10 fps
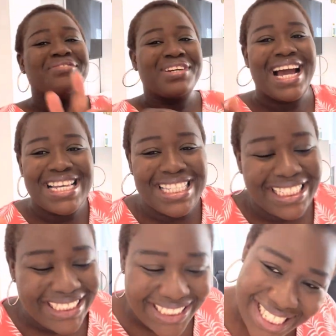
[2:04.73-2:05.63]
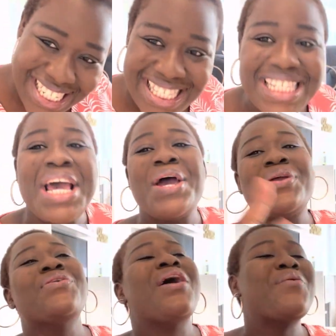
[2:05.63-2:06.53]
you guys the gist,
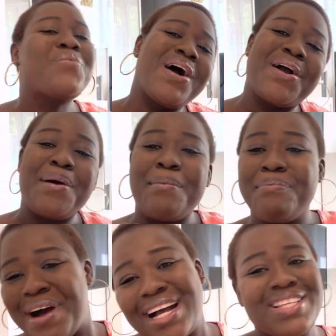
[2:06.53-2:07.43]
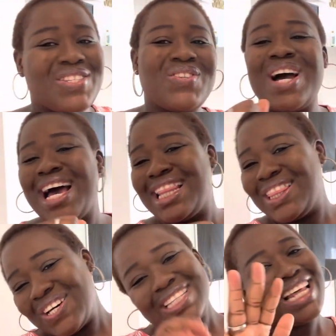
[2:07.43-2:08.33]
you are welcome back to
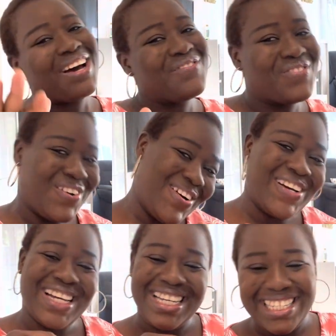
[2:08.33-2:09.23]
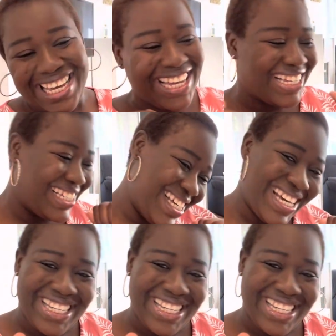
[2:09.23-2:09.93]
another vlog. Yeah.